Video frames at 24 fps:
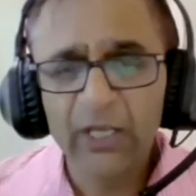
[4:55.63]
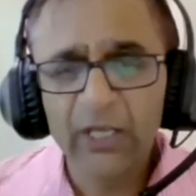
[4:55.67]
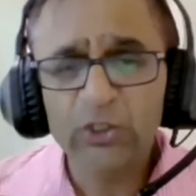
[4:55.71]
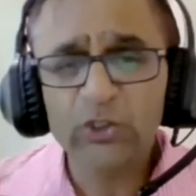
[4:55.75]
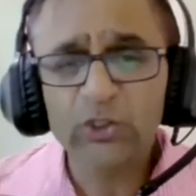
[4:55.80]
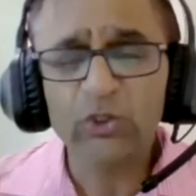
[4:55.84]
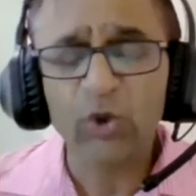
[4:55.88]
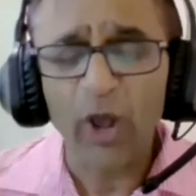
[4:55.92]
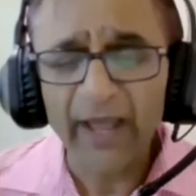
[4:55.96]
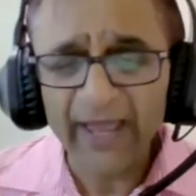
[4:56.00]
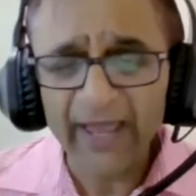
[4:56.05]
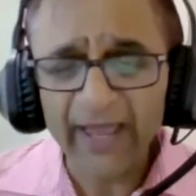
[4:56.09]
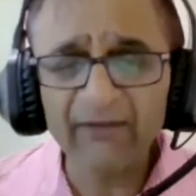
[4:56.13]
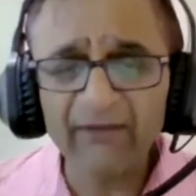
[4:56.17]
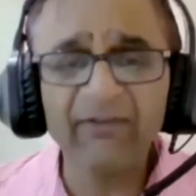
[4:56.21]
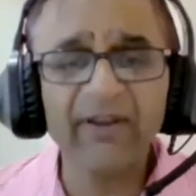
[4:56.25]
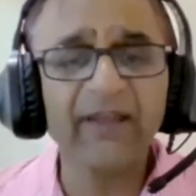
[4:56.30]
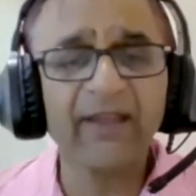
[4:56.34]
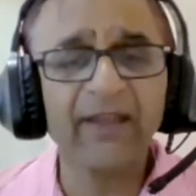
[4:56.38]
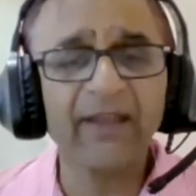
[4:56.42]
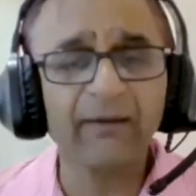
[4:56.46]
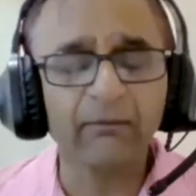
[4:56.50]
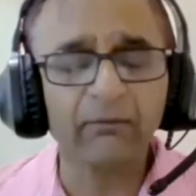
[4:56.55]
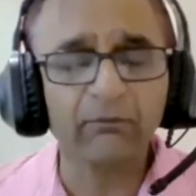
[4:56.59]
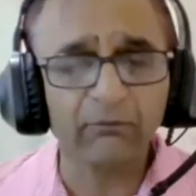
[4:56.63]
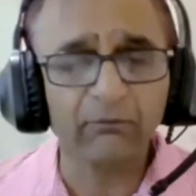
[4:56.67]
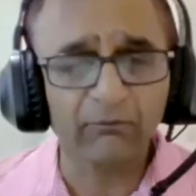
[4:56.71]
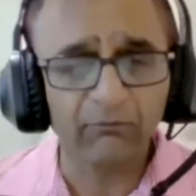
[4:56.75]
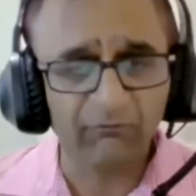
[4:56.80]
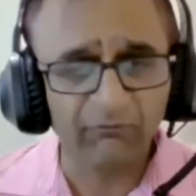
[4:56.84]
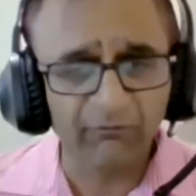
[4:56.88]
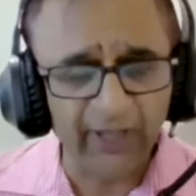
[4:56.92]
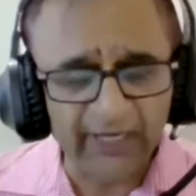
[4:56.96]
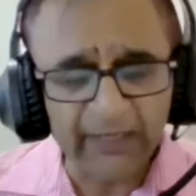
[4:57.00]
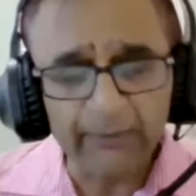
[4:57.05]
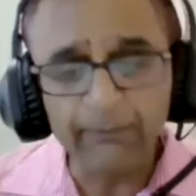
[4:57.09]
So I have a
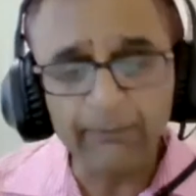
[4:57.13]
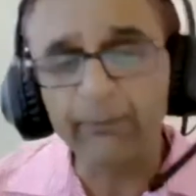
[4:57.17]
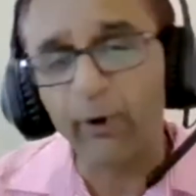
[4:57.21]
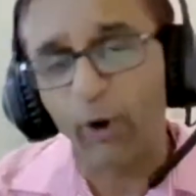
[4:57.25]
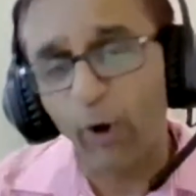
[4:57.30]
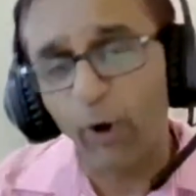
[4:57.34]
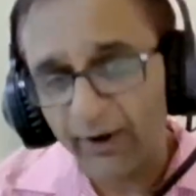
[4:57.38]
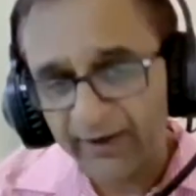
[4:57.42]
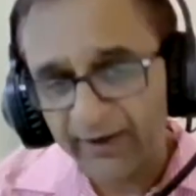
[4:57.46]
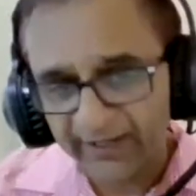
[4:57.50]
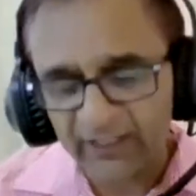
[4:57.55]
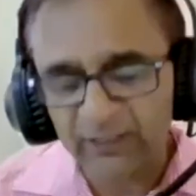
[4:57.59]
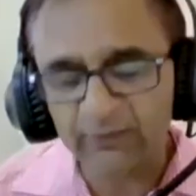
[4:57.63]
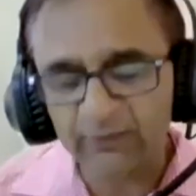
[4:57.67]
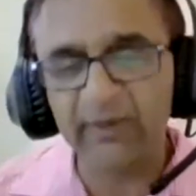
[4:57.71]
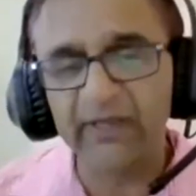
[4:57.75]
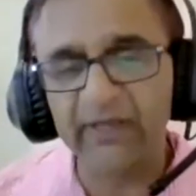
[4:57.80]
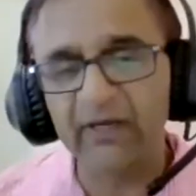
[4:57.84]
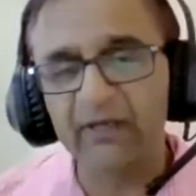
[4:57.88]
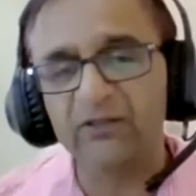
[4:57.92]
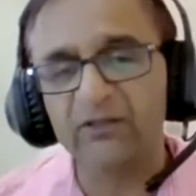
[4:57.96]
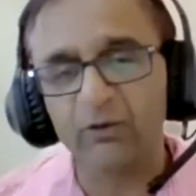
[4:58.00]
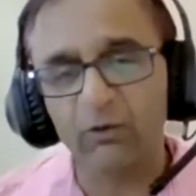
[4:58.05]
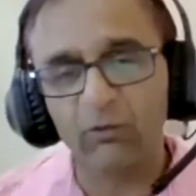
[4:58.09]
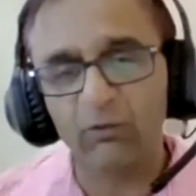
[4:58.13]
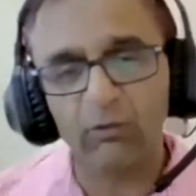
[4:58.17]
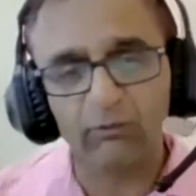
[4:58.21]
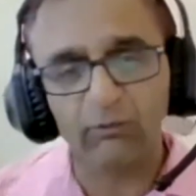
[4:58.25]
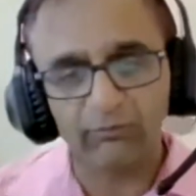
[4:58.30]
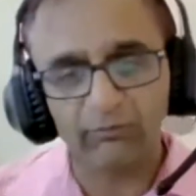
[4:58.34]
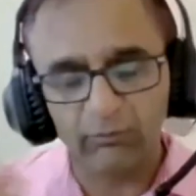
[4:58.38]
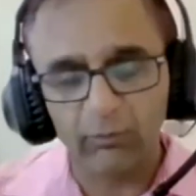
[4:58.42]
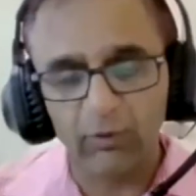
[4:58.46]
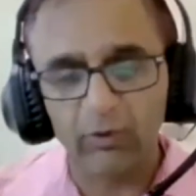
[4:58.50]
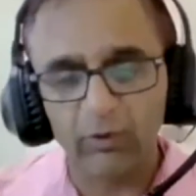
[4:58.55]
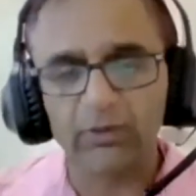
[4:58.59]
very broad experience of
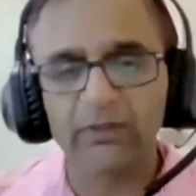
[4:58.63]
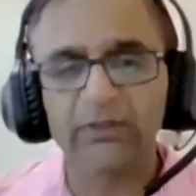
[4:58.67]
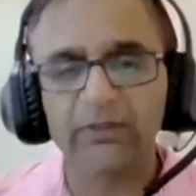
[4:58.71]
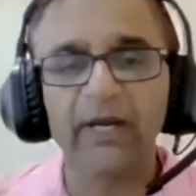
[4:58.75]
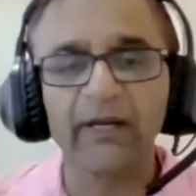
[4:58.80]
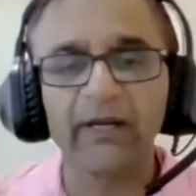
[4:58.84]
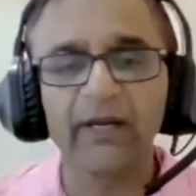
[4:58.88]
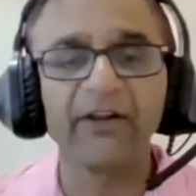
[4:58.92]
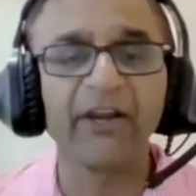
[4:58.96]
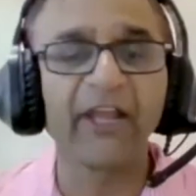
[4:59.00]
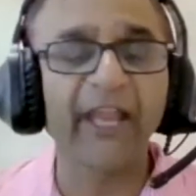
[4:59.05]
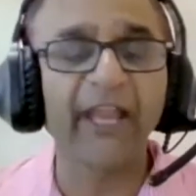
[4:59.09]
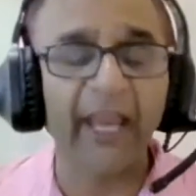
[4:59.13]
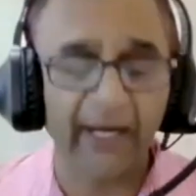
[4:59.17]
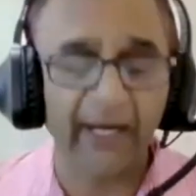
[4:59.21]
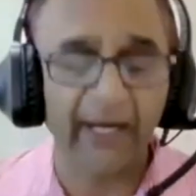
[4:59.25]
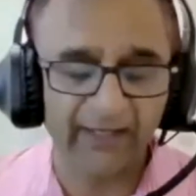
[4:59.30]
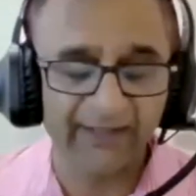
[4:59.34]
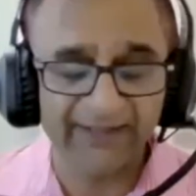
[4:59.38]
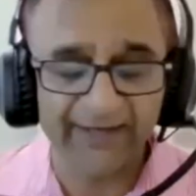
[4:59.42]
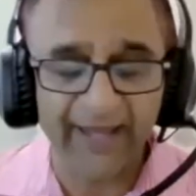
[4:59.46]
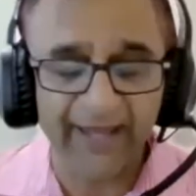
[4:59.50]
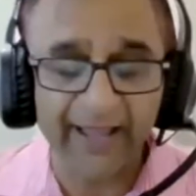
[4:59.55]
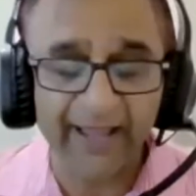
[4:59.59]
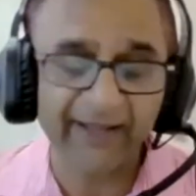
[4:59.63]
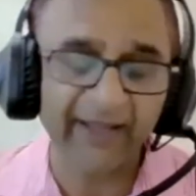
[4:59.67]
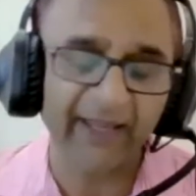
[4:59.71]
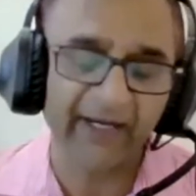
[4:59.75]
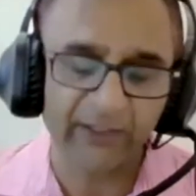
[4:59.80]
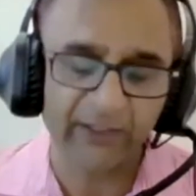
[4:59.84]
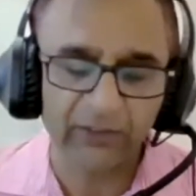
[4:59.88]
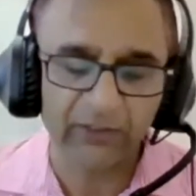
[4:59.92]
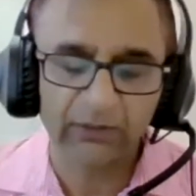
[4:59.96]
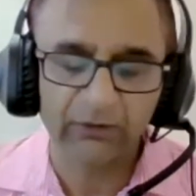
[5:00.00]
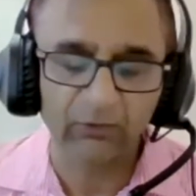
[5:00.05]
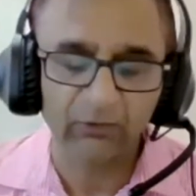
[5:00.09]
more than a decade,
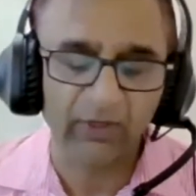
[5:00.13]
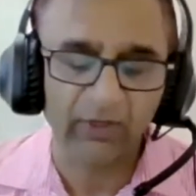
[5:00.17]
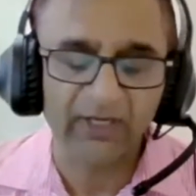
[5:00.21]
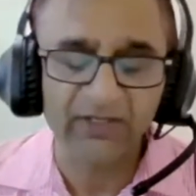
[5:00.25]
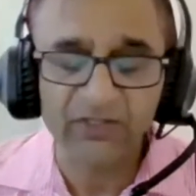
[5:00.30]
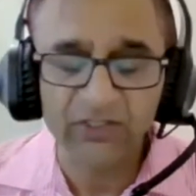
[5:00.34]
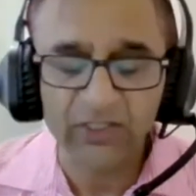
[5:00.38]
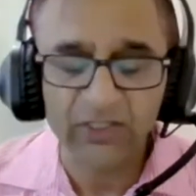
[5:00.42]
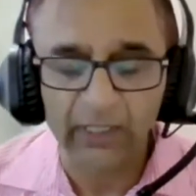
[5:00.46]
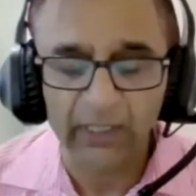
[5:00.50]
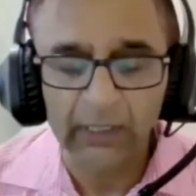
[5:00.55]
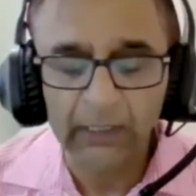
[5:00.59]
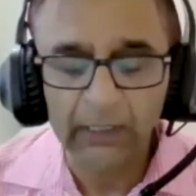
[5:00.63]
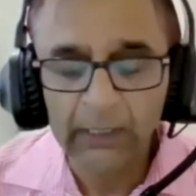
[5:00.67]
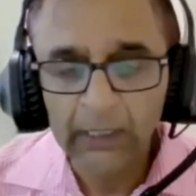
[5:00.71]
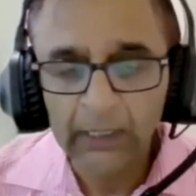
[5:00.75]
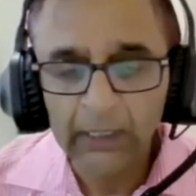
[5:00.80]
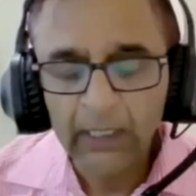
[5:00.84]
you can say.